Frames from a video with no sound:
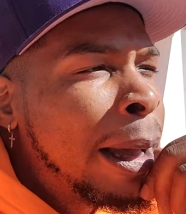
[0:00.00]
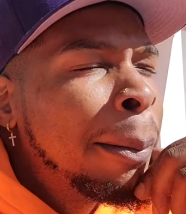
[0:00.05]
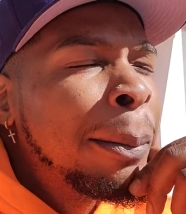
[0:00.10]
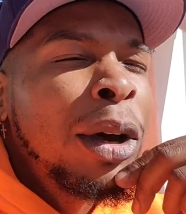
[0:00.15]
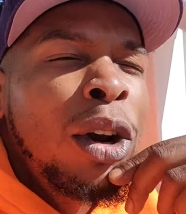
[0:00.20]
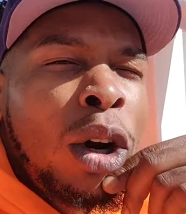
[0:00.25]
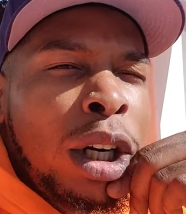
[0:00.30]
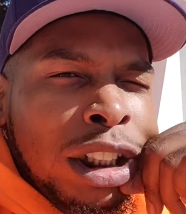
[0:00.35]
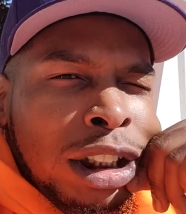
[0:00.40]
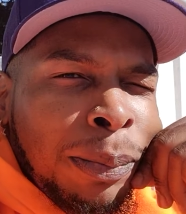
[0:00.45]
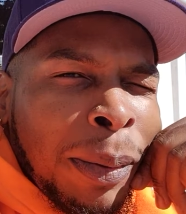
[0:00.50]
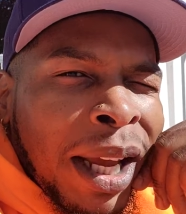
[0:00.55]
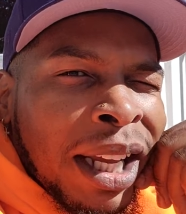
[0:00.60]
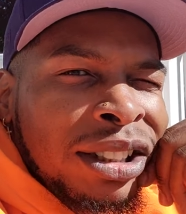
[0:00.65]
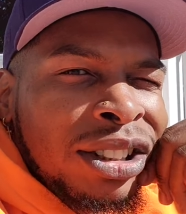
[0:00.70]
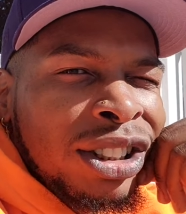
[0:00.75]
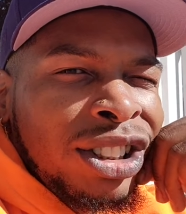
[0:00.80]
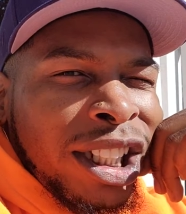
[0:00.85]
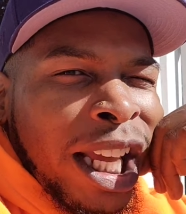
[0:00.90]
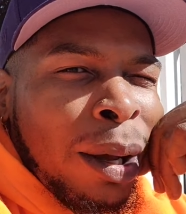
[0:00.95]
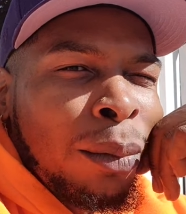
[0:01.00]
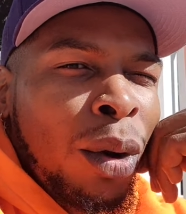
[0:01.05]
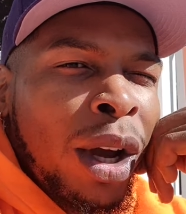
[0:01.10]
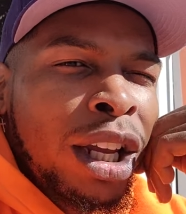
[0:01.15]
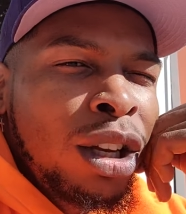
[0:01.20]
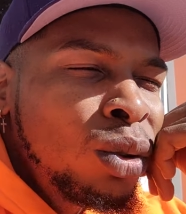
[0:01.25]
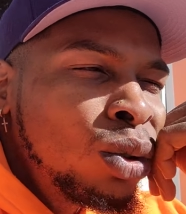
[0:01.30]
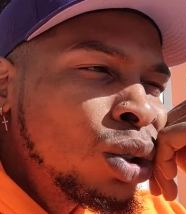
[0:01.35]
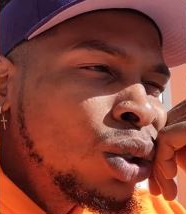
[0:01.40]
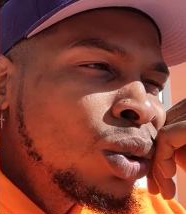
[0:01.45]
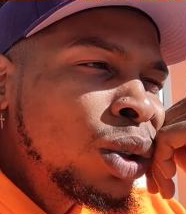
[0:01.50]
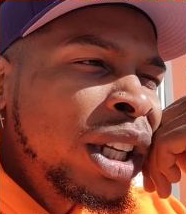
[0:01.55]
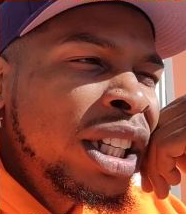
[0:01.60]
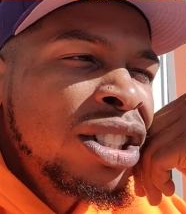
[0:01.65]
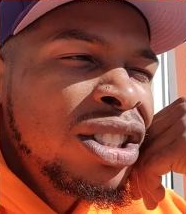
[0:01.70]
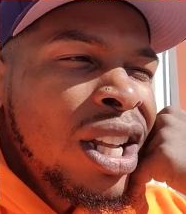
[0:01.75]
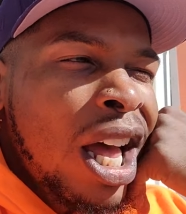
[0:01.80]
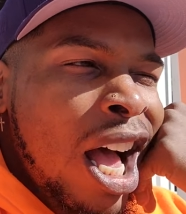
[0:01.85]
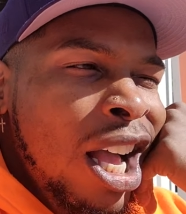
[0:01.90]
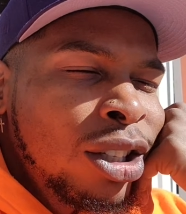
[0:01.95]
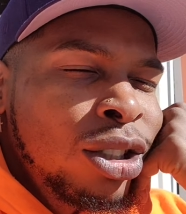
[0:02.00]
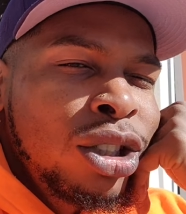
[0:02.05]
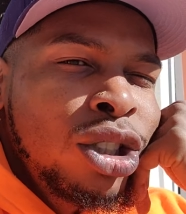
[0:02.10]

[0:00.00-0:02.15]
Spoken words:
Put on his pants the same way you do, his socks,